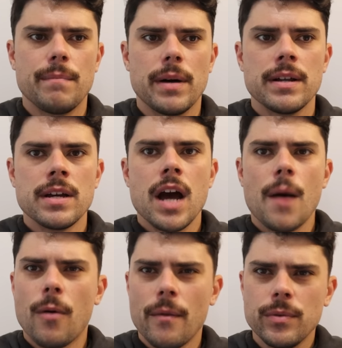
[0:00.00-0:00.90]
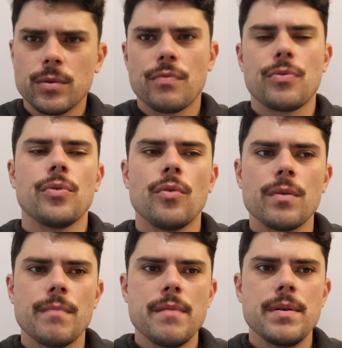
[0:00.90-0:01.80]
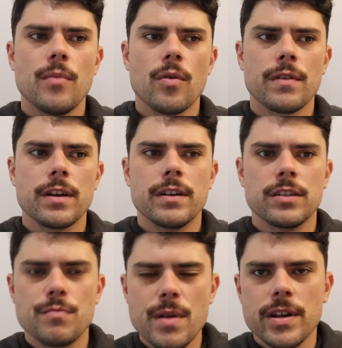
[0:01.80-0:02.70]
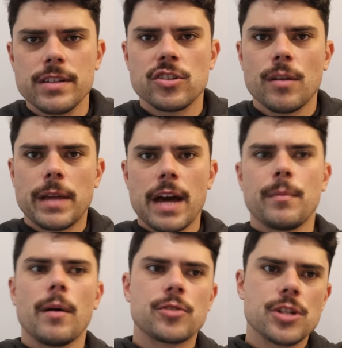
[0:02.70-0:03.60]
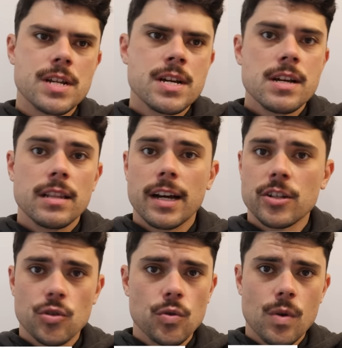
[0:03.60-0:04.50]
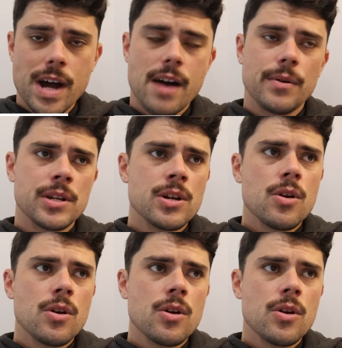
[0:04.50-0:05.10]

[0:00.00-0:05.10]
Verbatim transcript: but I probably would have thought maybe more experienced stopgap option like a Dougal Howard